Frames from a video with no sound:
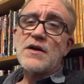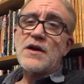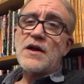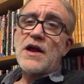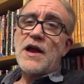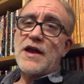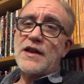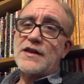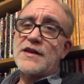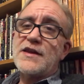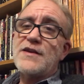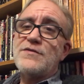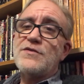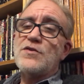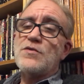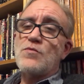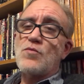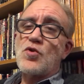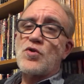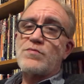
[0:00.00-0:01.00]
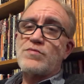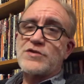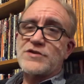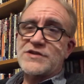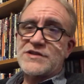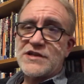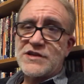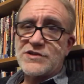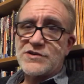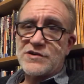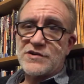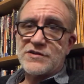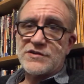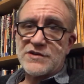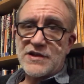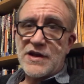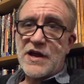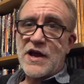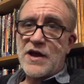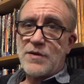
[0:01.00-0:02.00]
and give you more procedures
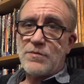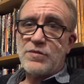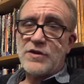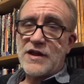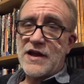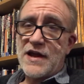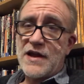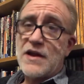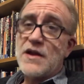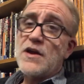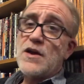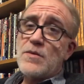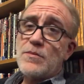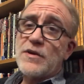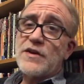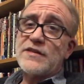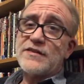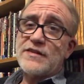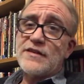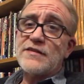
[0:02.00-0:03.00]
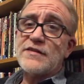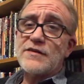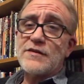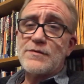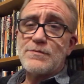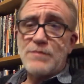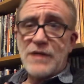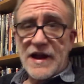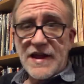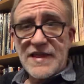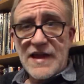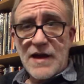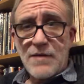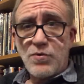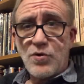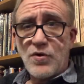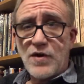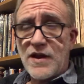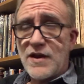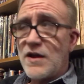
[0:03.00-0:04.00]
on how to play, because this is, by that
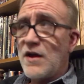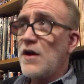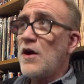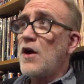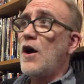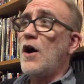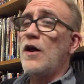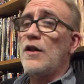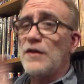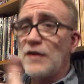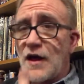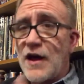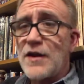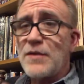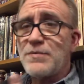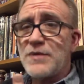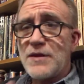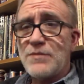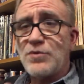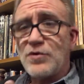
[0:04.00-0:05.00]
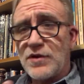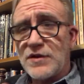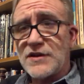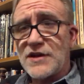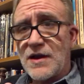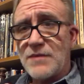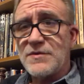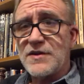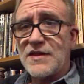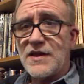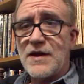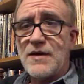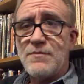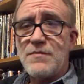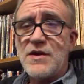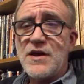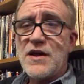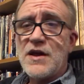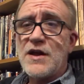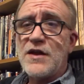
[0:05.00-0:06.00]
point, a lot of people had come to them
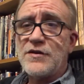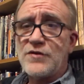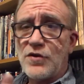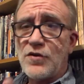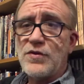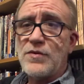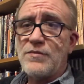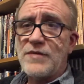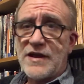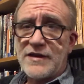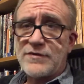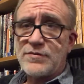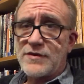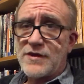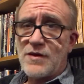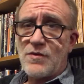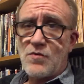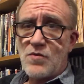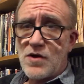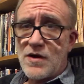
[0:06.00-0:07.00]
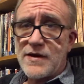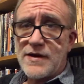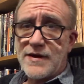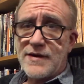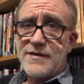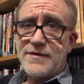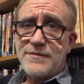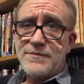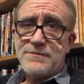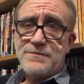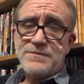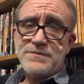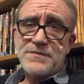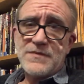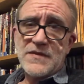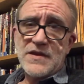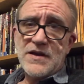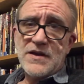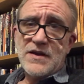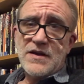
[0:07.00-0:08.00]
and told them that's what they wanted.
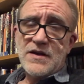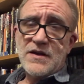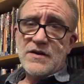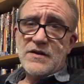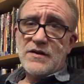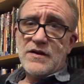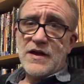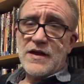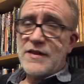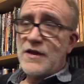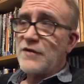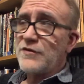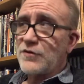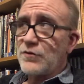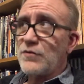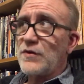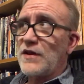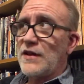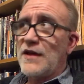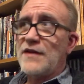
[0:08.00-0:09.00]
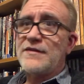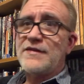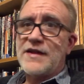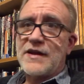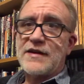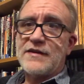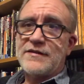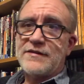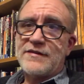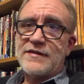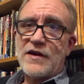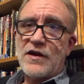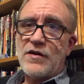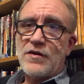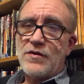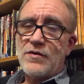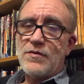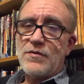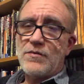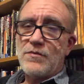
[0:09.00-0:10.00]
And they also realized they could
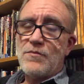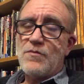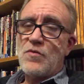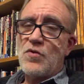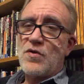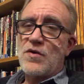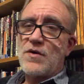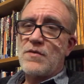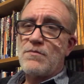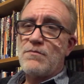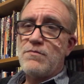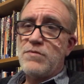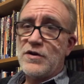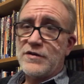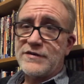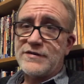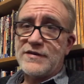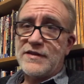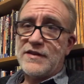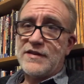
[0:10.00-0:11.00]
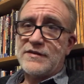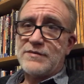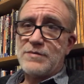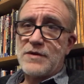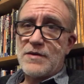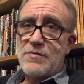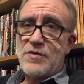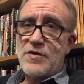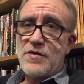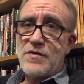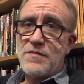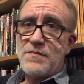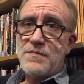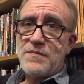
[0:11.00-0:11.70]
sell more books to these people